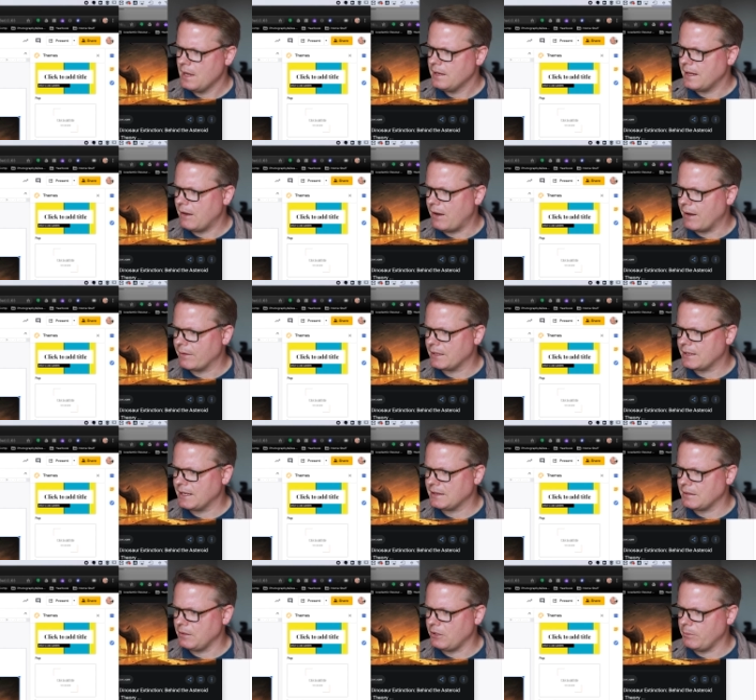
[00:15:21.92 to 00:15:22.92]
Now I'm going to
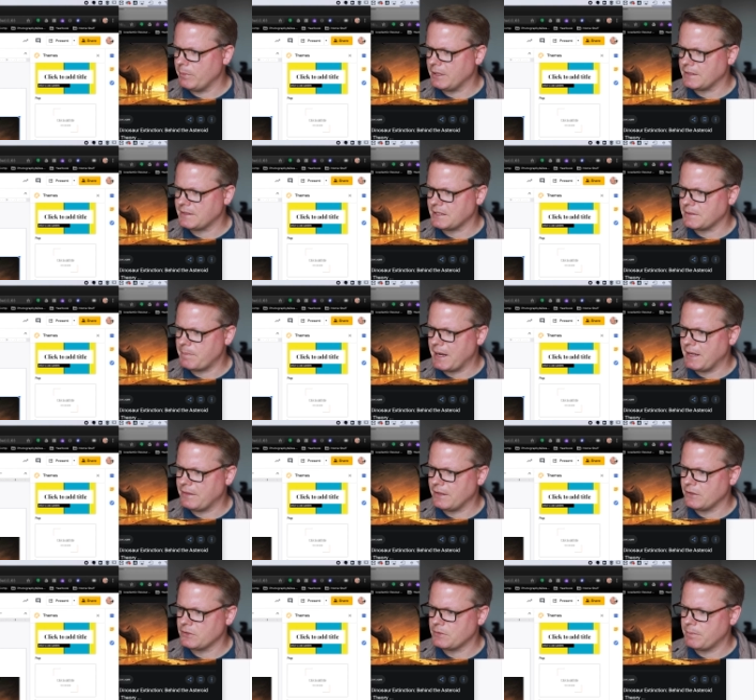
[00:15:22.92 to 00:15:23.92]
cut the little bit that says
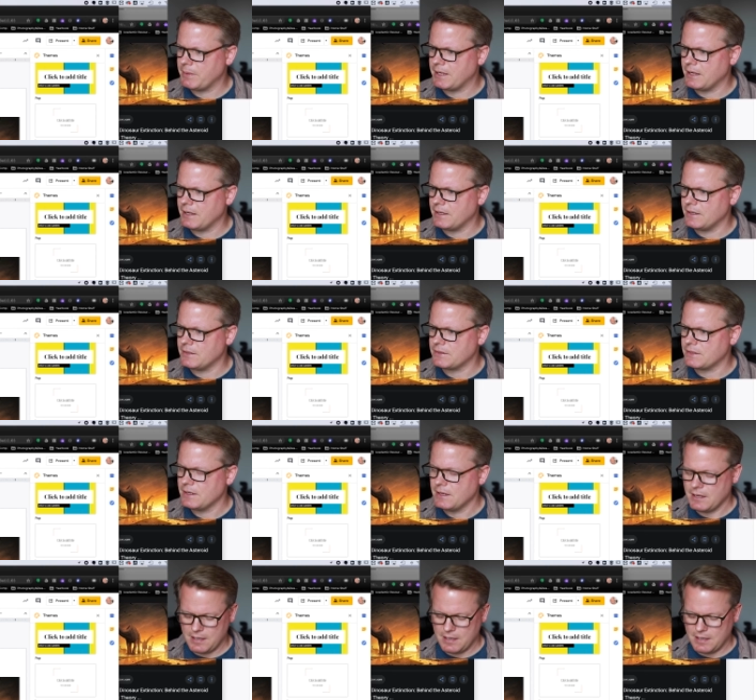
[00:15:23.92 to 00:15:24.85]
pathos because